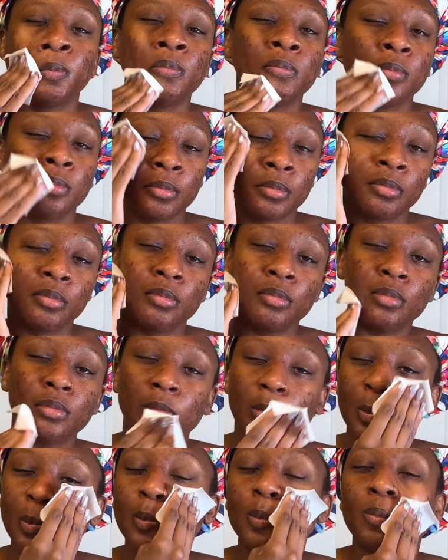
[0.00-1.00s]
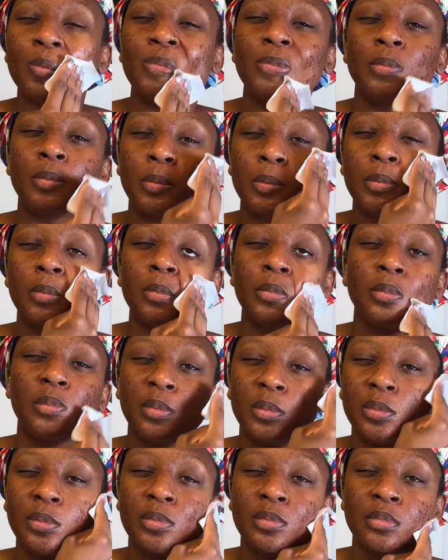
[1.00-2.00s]
and getting rid of all that
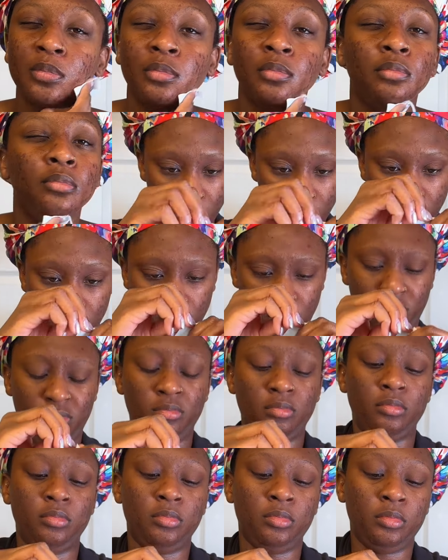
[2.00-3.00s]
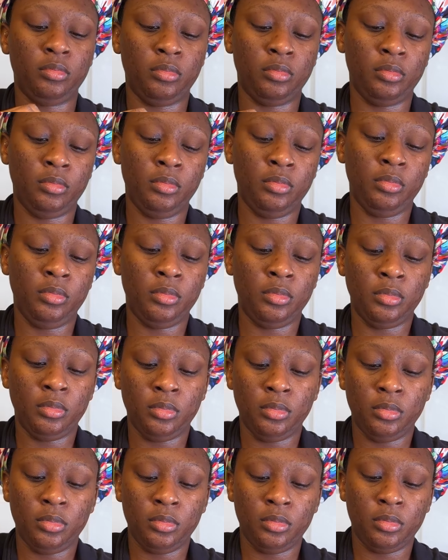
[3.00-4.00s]
texture that you may have. These are some of my favorites,
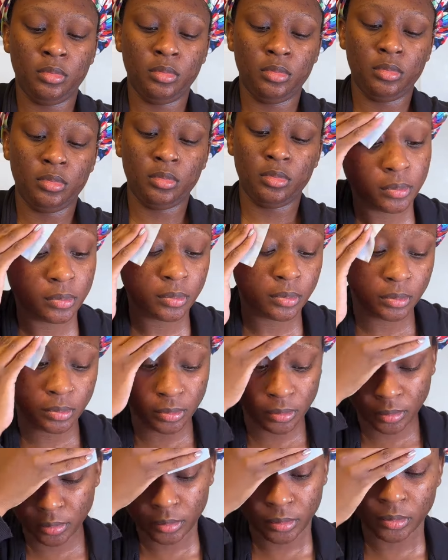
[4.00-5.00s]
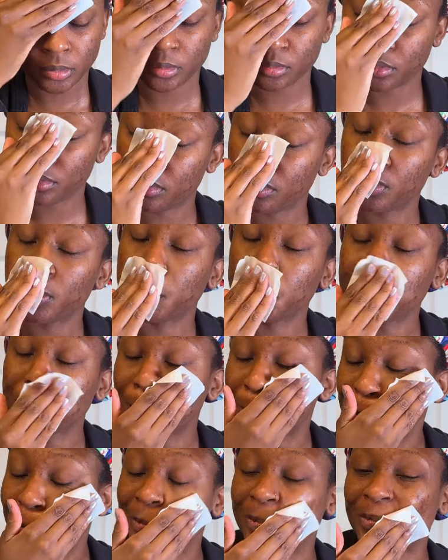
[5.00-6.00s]
and I can't believe I stopped using them, so I'm
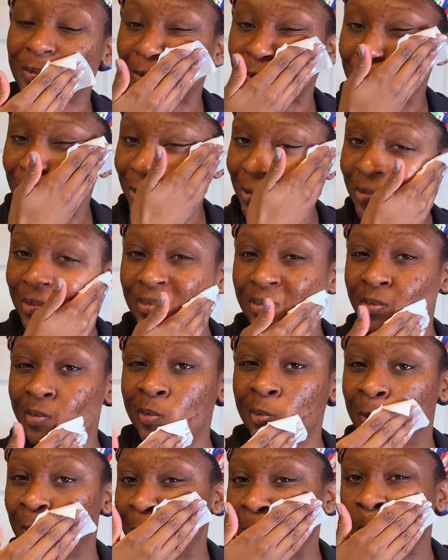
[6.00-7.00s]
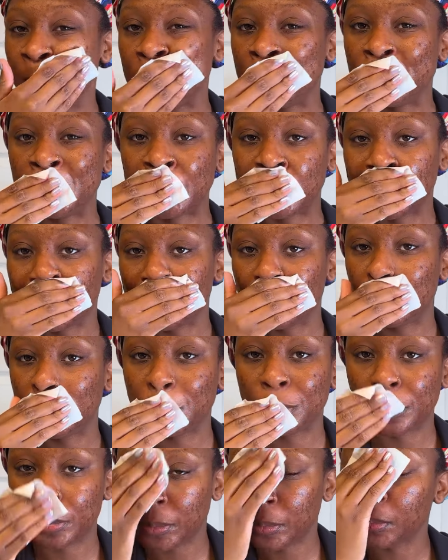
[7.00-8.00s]
glad I got them again. Actually,
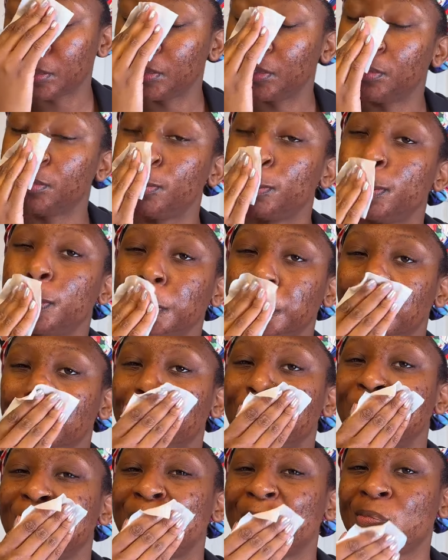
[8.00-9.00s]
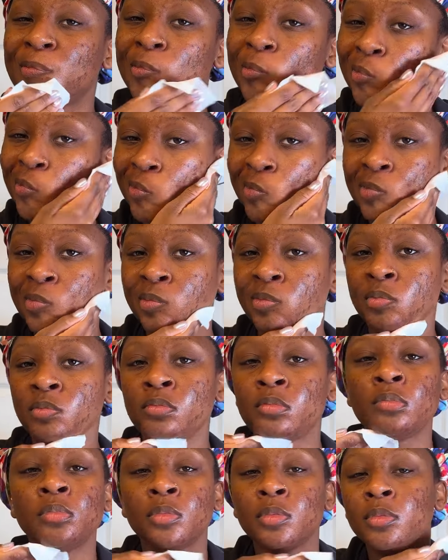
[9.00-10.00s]
my mom got them for me, and she's just like,
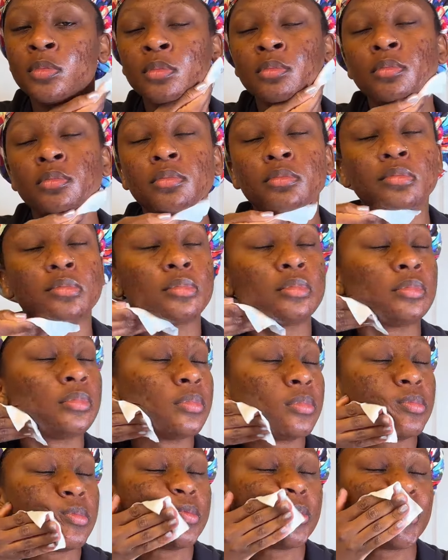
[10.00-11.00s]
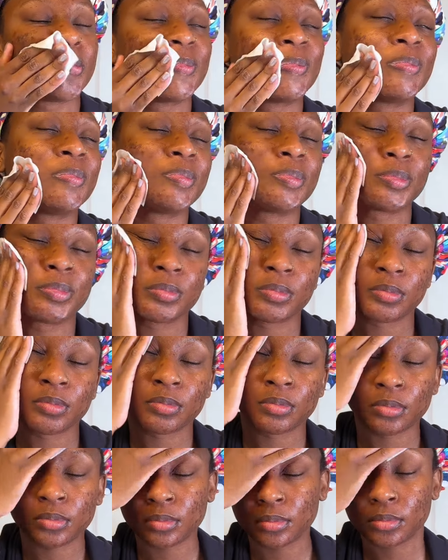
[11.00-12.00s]
no, I'm getting you this because your skin looks terrible,
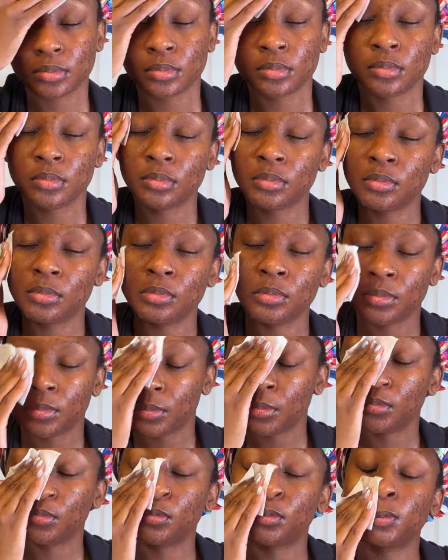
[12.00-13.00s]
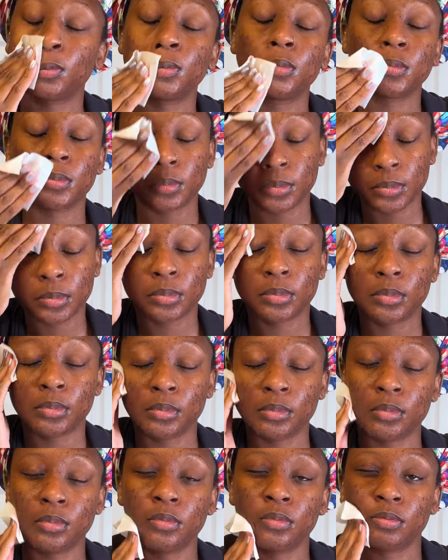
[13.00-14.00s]
basically. Like, she didn't say it in those words,
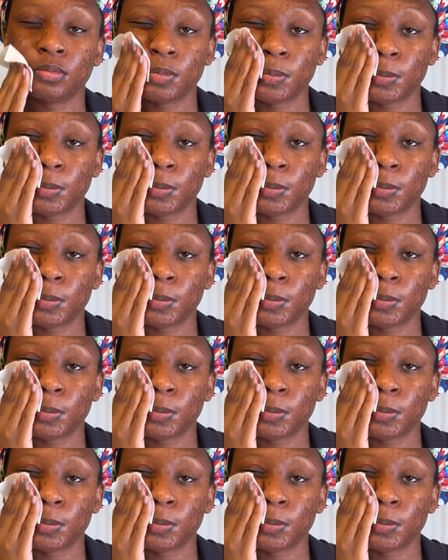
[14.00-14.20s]
but I get